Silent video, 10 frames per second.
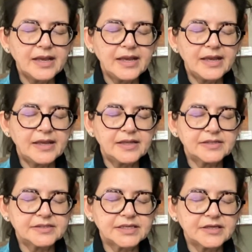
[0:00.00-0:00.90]

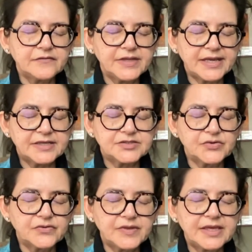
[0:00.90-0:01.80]
And even as you
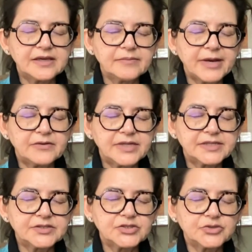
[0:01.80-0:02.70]
think about that
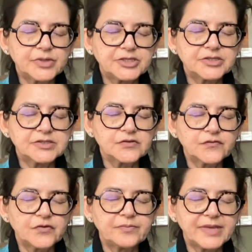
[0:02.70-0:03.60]
situation, so
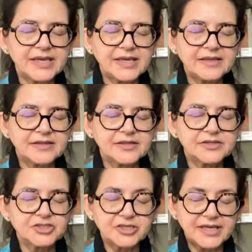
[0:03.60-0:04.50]
for me, the
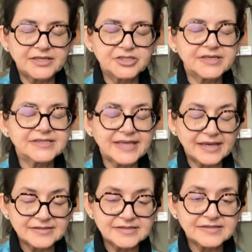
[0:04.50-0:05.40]
change is
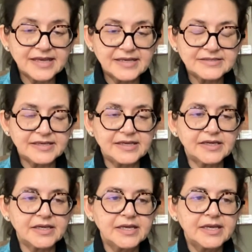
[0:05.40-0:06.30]

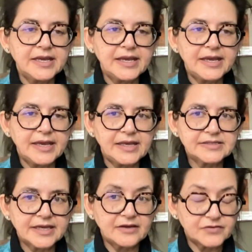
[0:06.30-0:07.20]
exercising,
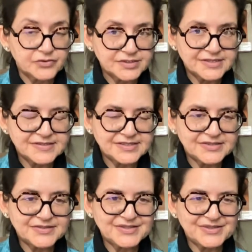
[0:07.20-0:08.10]
as I have a
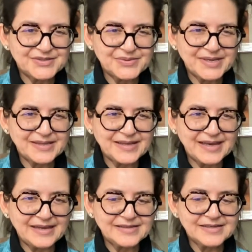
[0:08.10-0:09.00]
resistance to doing
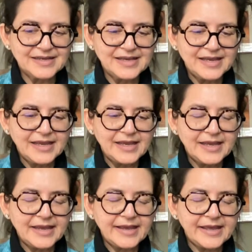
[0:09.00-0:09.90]
that.
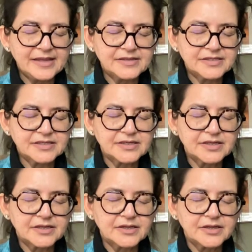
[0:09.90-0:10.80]
And
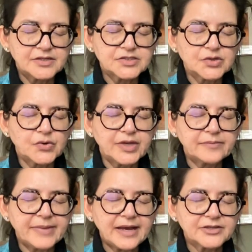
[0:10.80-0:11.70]
so
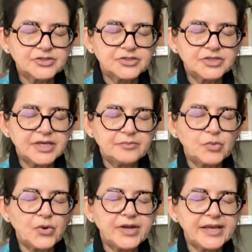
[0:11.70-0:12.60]
going back to today
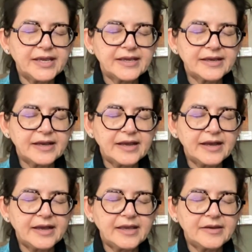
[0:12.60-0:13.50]
morning,
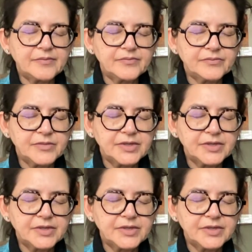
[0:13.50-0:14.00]
I am